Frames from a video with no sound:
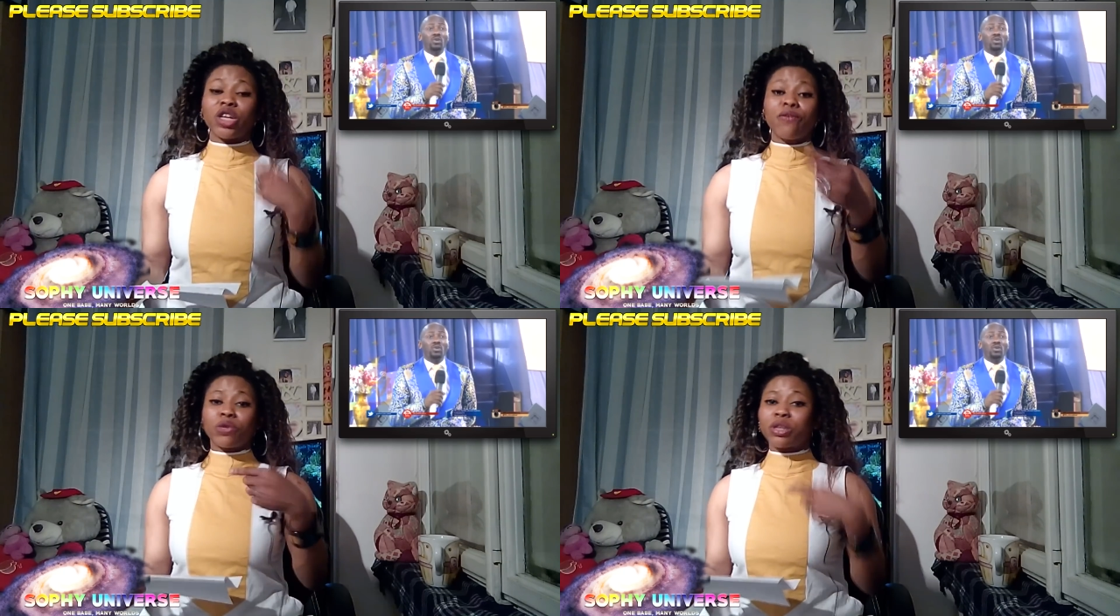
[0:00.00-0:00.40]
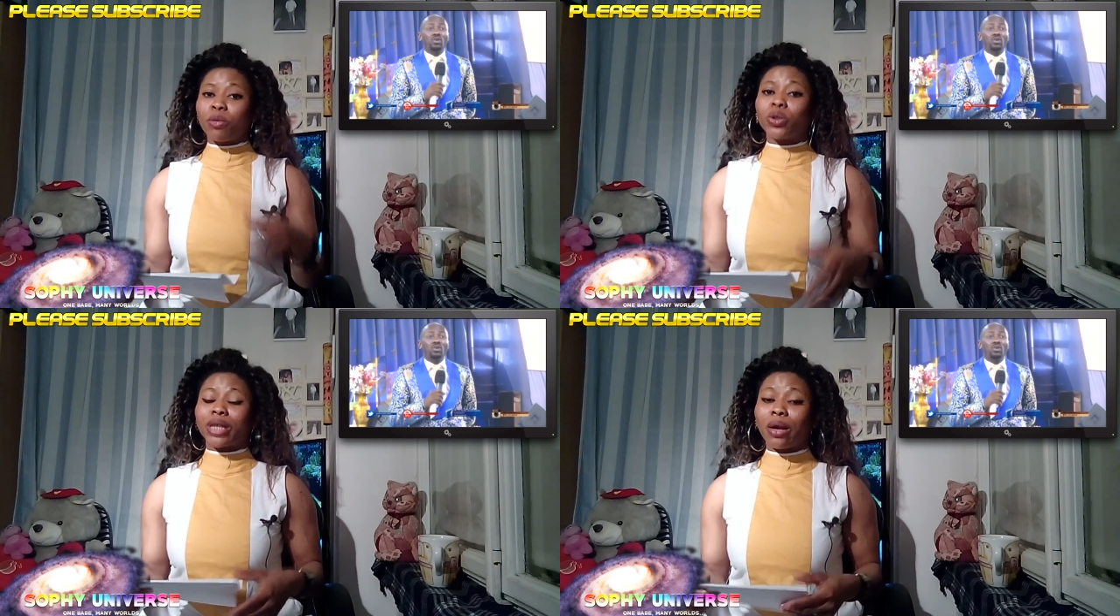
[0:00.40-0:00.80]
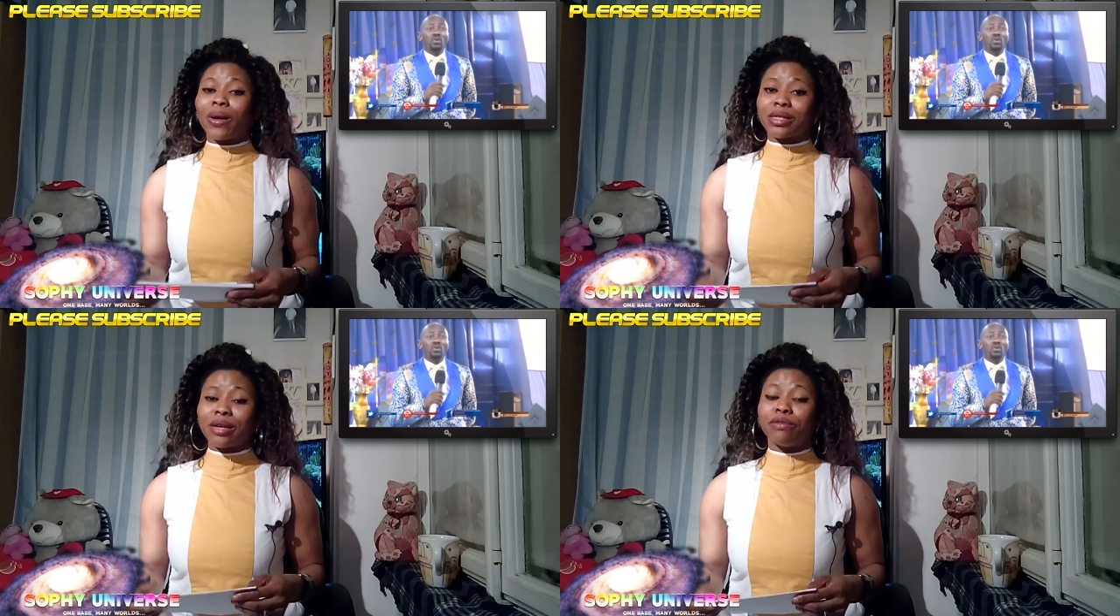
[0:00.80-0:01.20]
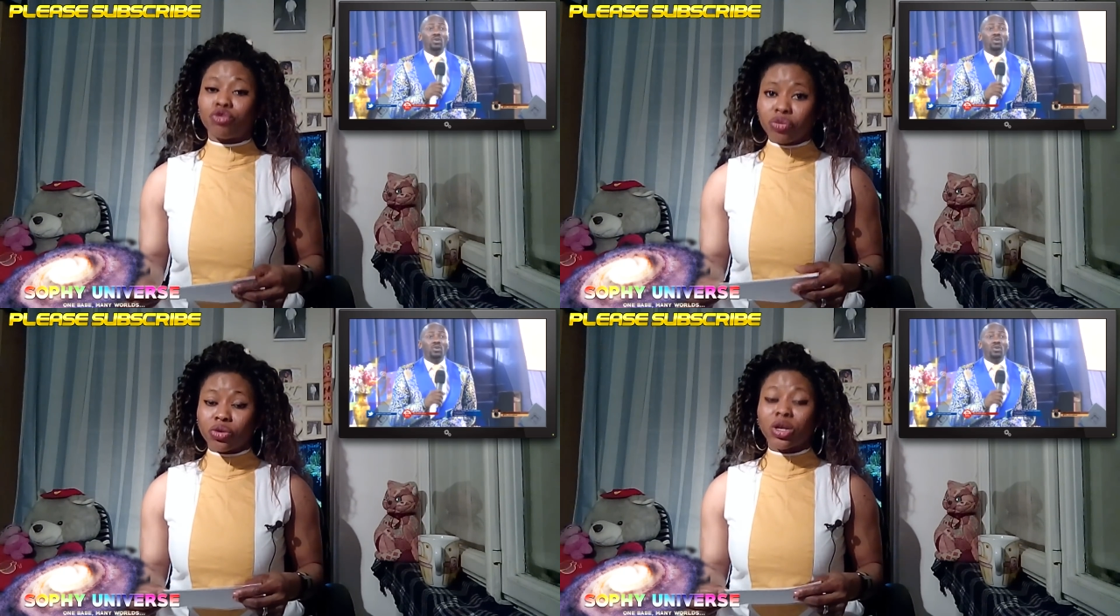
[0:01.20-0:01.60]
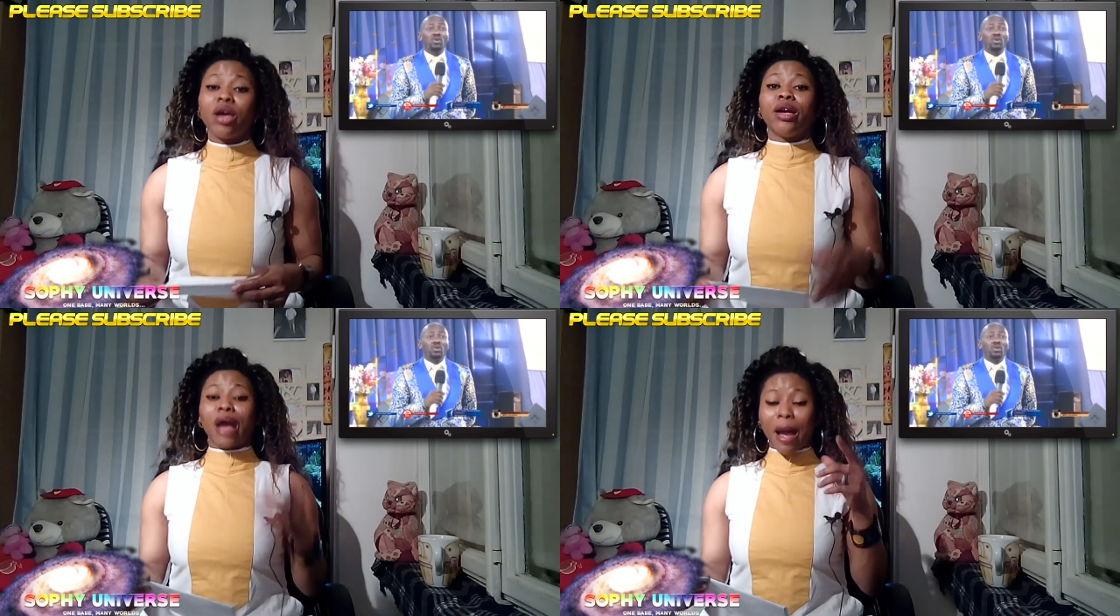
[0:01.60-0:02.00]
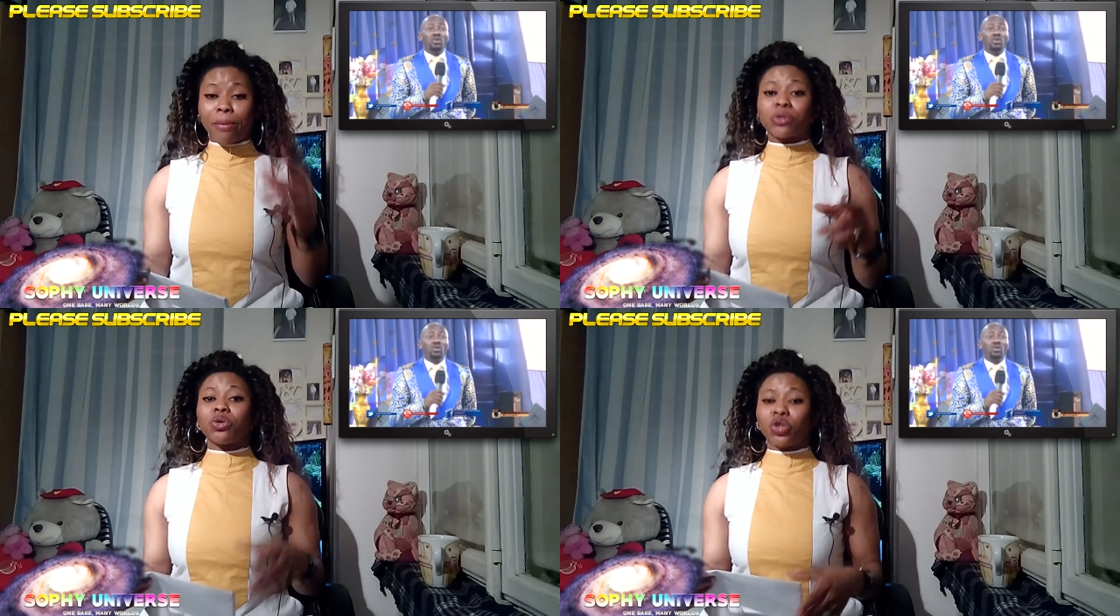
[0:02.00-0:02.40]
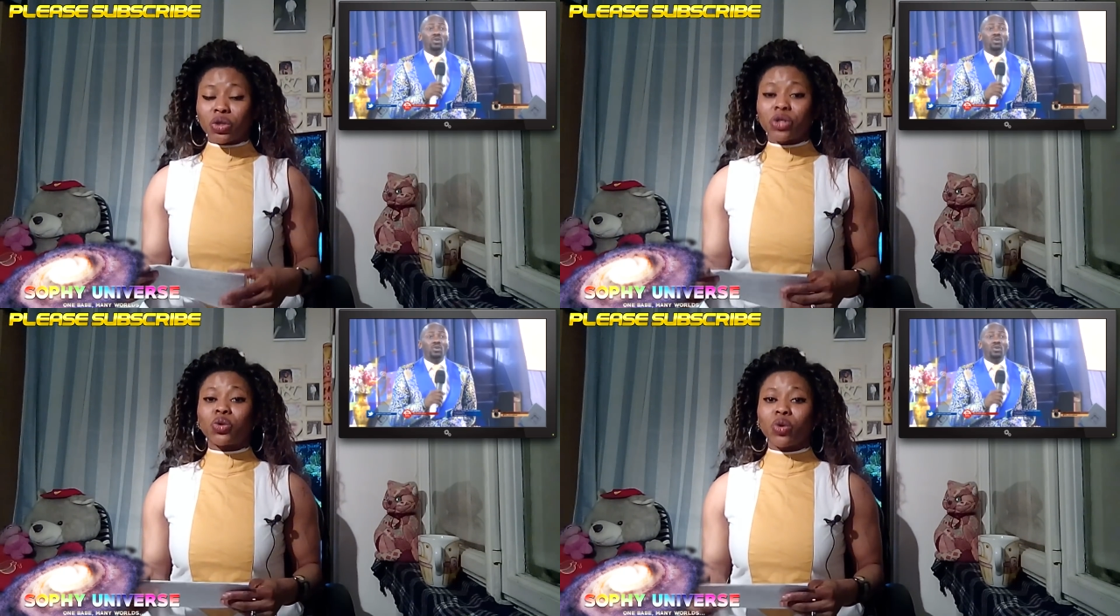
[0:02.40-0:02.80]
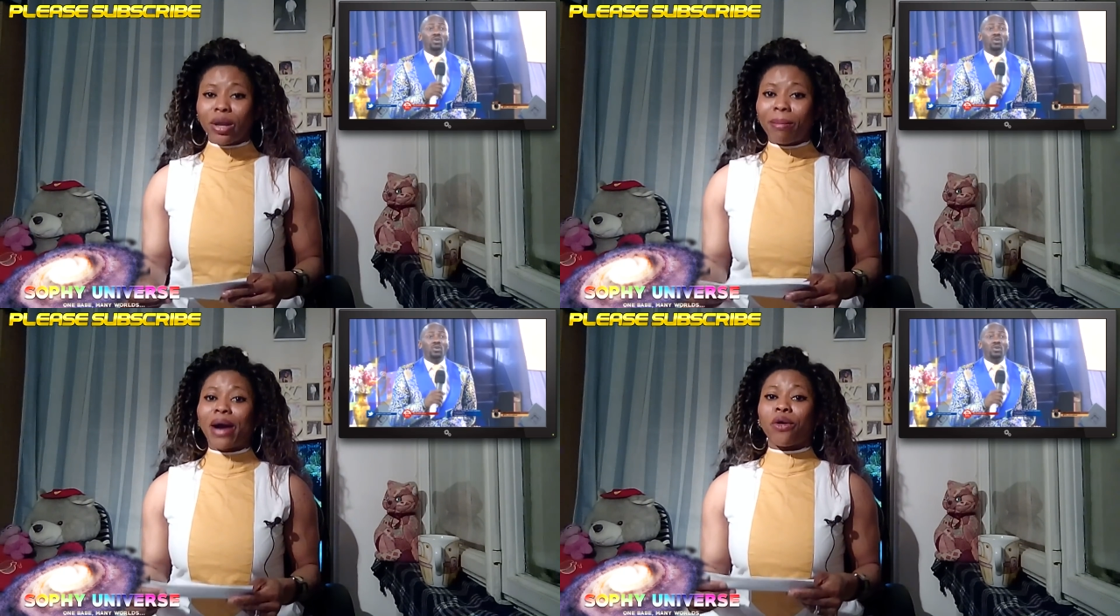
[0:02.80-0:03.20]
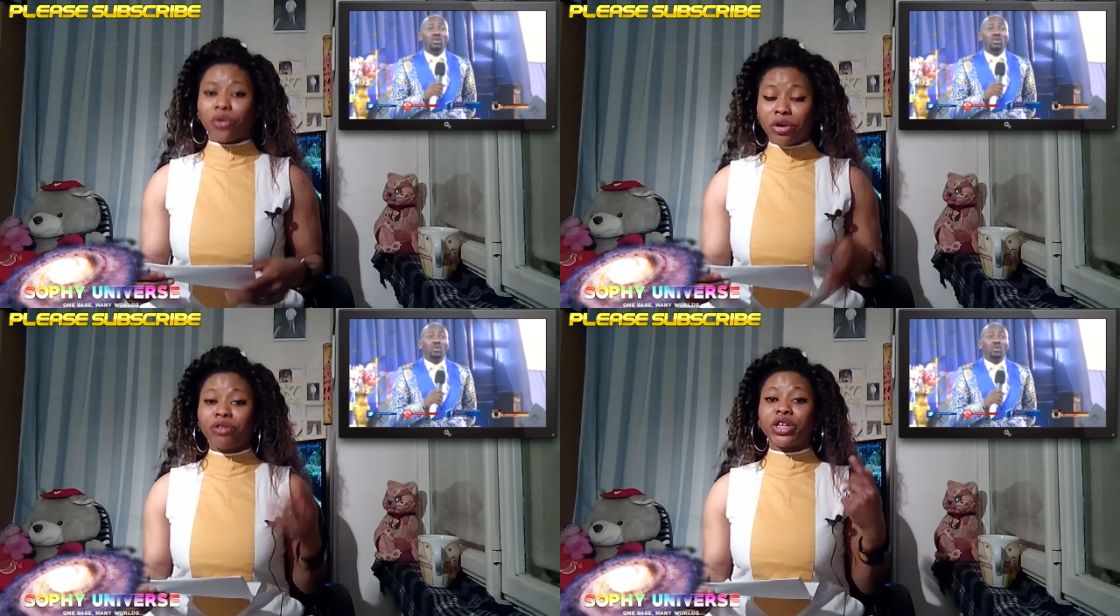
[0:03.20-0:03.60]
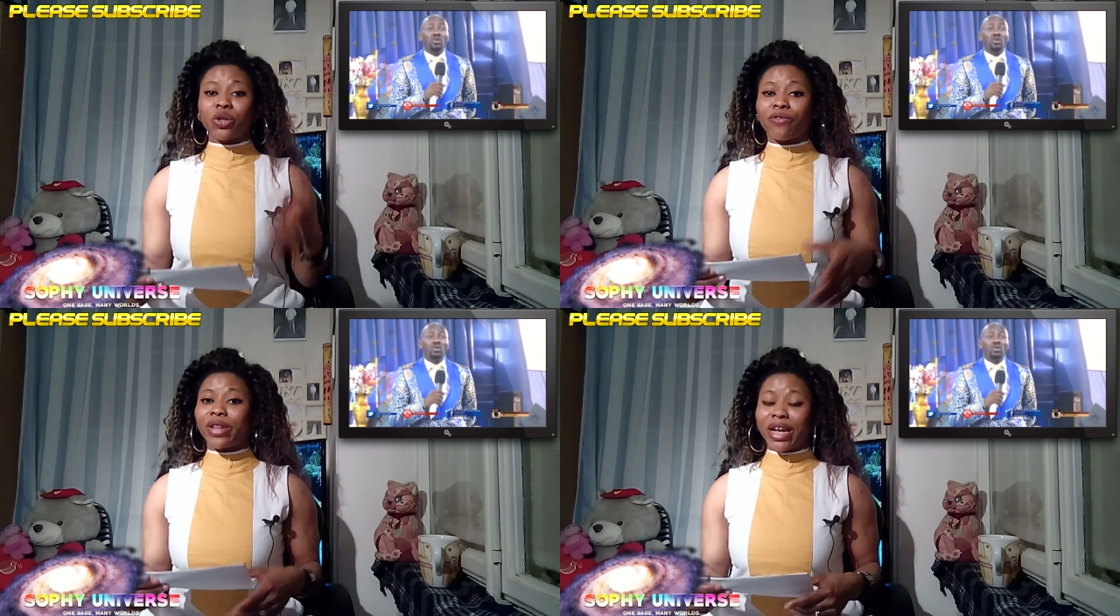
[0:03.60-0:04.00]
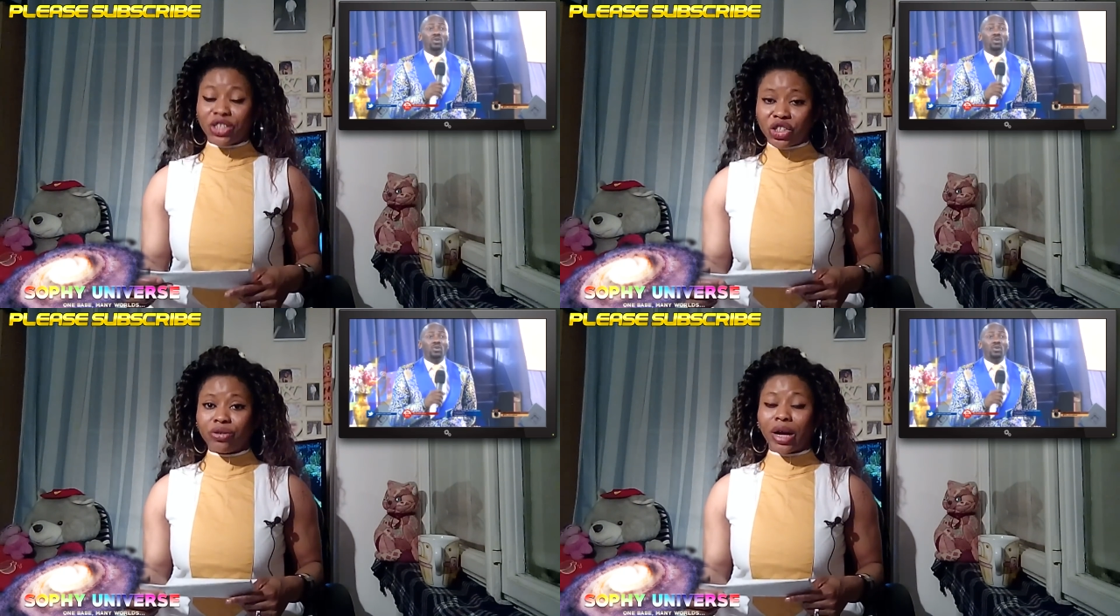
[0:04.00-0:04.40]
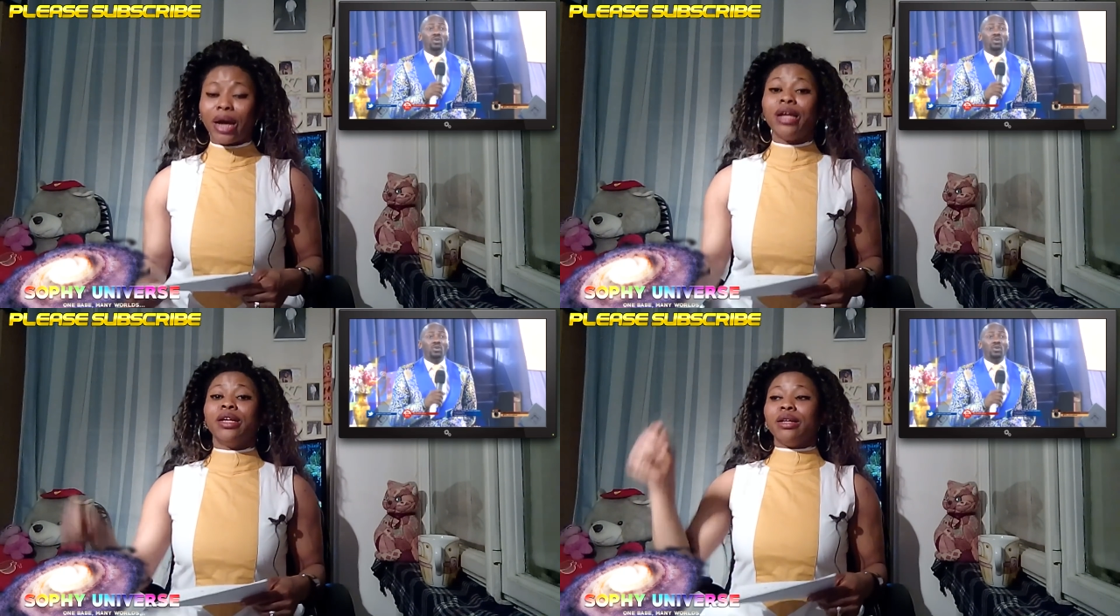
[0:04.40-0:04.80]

If we say we tell ourselves truth, Apostle Johnson Suleman congregation for Nigeria,